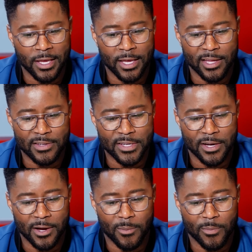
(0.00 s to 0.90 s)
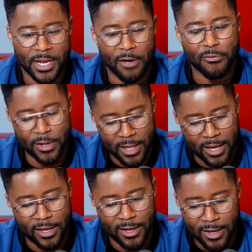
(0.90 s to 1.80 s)
And I feel
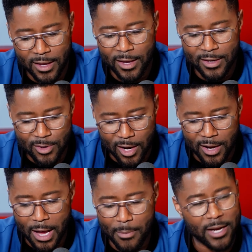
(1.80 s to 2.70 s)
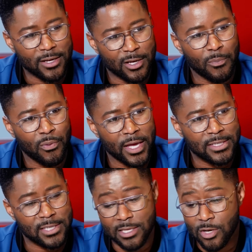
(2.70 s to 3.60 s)
like, you know, I'm at a good
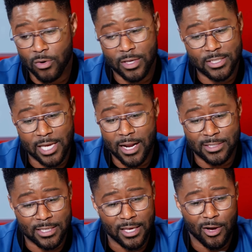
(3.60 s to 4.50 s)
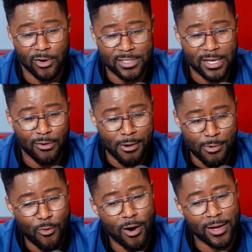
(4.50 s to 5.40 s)
place. And, you know, shout out to Gail, because I
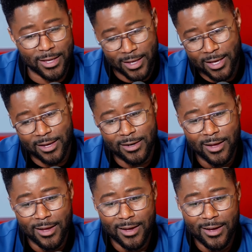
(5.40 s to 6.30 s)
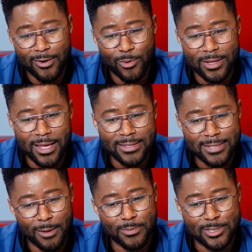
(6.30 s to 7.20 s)
remember walking in with that
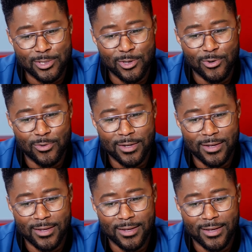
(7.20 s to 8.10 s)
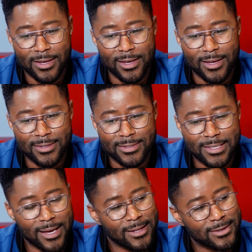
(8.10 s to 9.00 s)
type of suit and
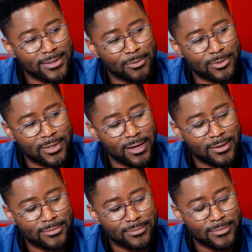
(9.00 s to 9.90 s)
she kind of looked at me and was like,